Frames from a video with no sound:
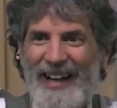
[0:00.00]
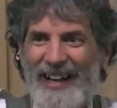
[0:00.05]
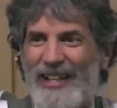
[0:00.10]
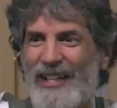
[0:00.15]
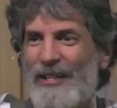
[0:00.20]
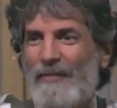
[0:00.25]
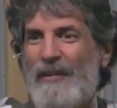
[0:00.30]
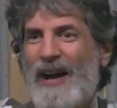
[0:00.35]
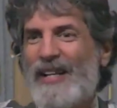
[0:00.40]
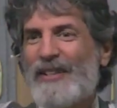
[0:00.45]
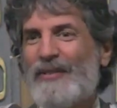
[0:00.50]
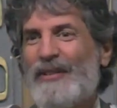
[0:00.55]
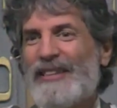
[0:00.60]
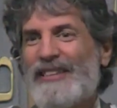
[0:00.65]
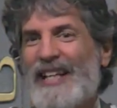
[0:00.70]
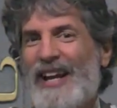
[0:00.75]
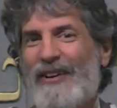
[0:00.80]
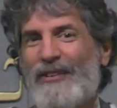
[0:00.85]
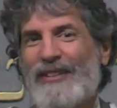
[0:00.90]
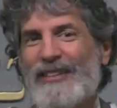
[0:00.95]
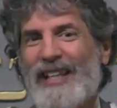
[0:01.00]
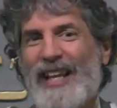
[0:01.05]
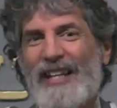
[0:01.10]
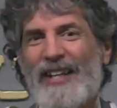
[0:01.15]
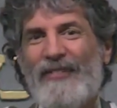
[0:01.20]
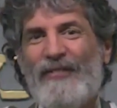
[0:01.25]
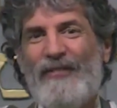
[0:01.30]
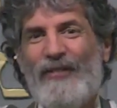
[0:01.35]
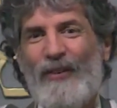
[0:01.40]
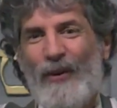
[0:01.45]
I can imagine what Sarah was
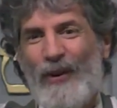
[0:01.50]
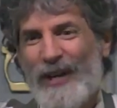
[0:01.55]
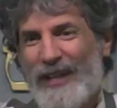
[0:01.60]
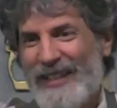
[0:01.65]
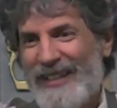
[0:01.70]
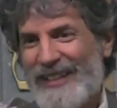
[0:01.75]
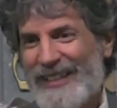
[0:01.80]
like at 40.